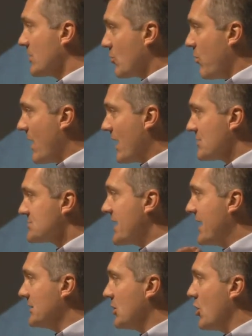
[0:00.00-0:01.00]
requires
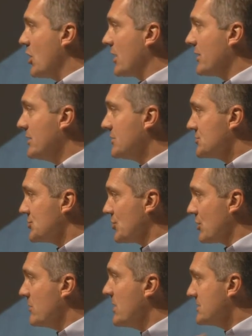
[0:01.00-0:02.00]
a
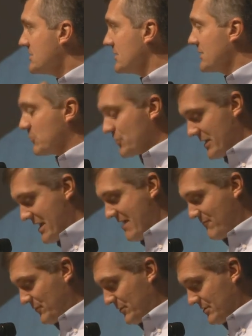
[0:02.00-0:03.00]
long-term deliberate
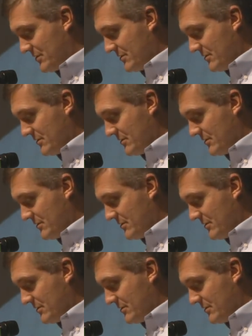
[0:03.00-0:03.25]
effort.